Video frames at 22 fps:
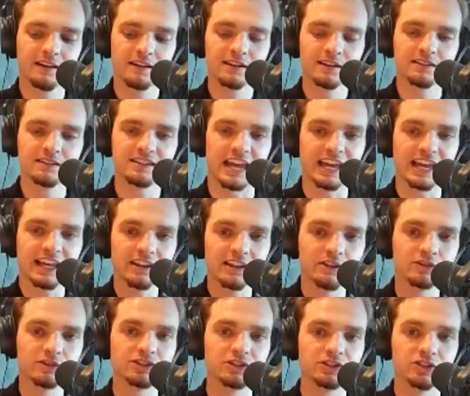Taking
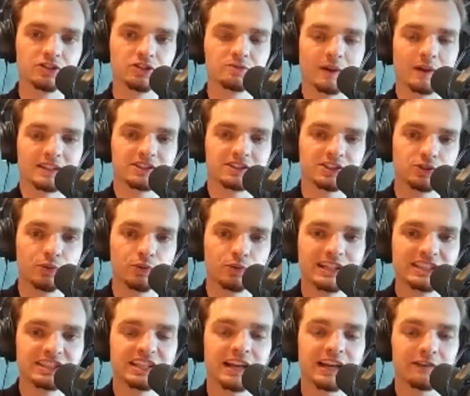those goods by
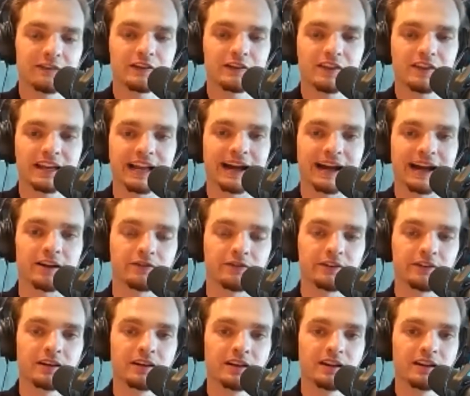squeezing everything out of
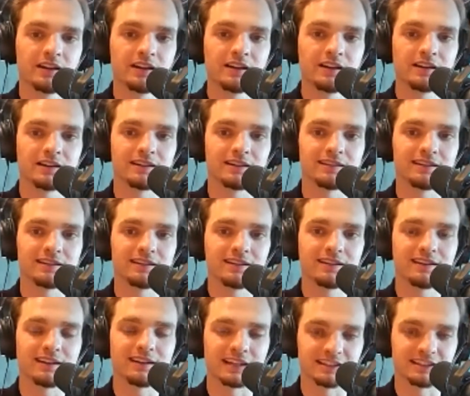it,
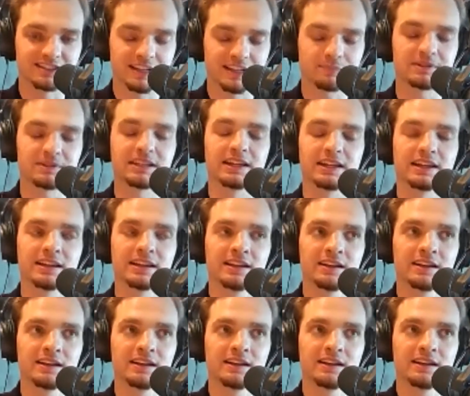accepting it,
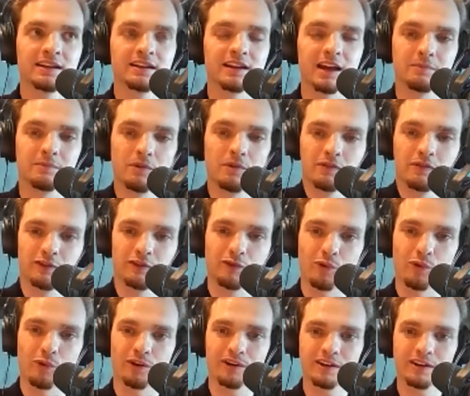and moving forward.